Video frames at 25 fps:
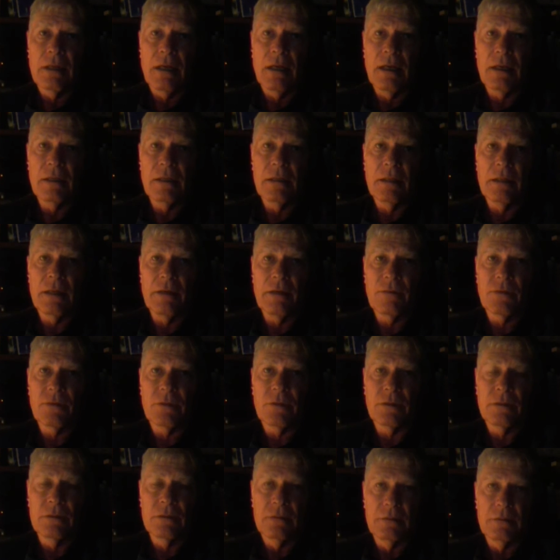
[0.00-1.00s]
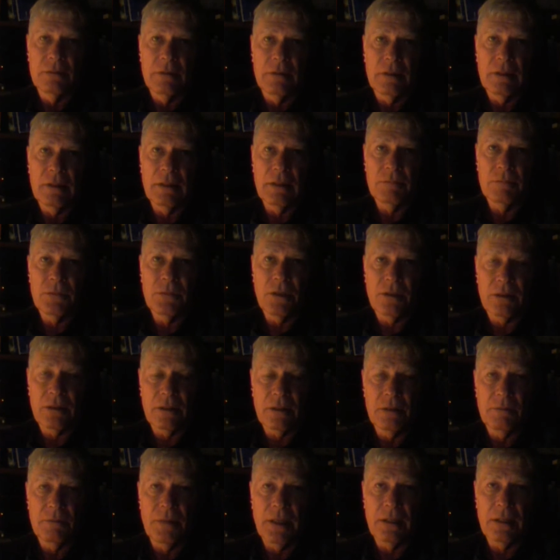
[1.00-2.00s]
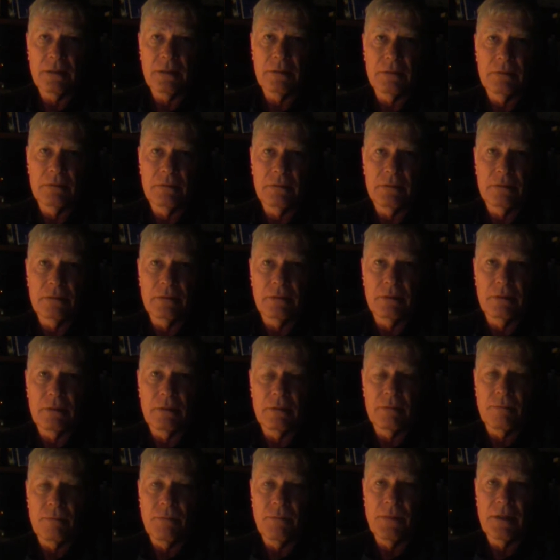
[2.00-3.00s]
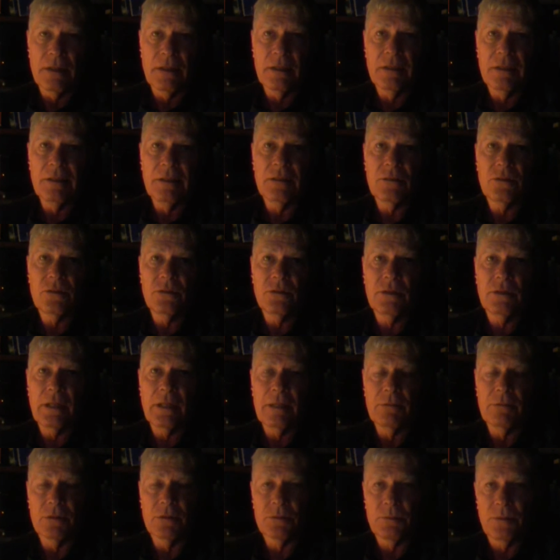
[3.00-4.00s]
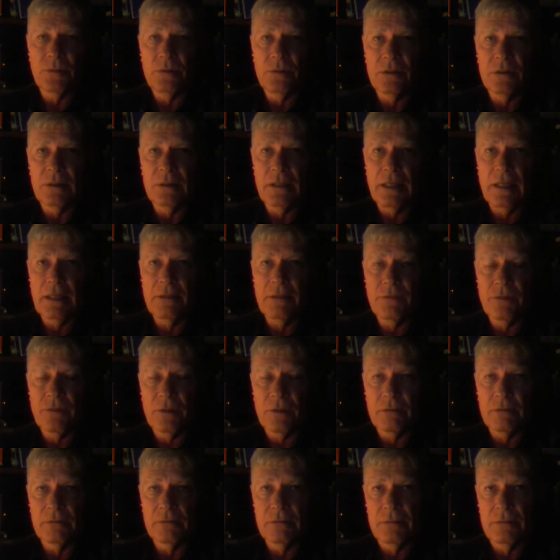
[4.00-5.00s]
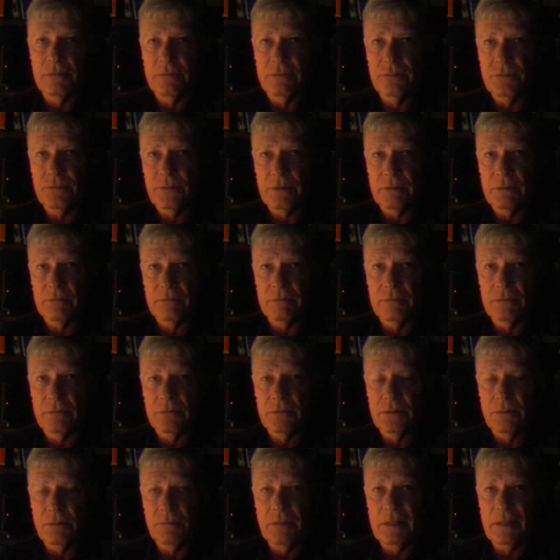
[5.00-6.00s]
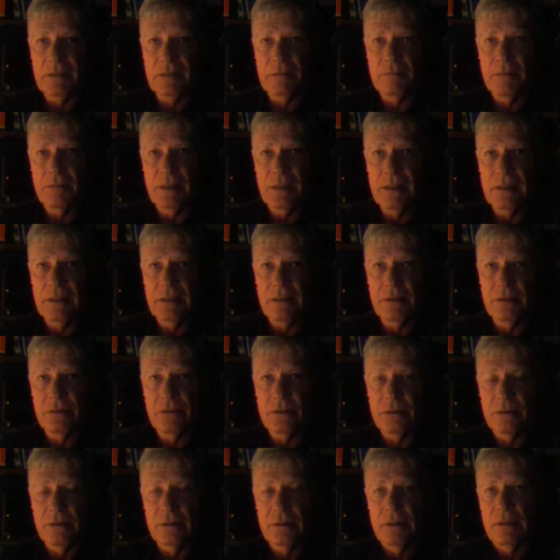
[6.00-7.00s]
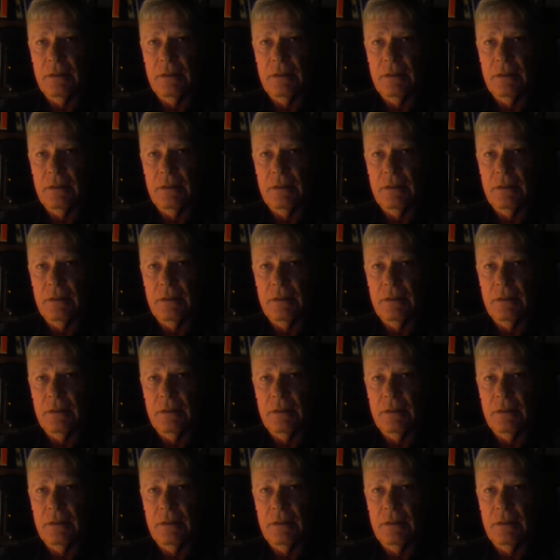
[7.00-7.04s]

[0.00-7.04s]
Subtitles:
high level, and I'm talking about at least 2 tablespoons a day for somebody my age,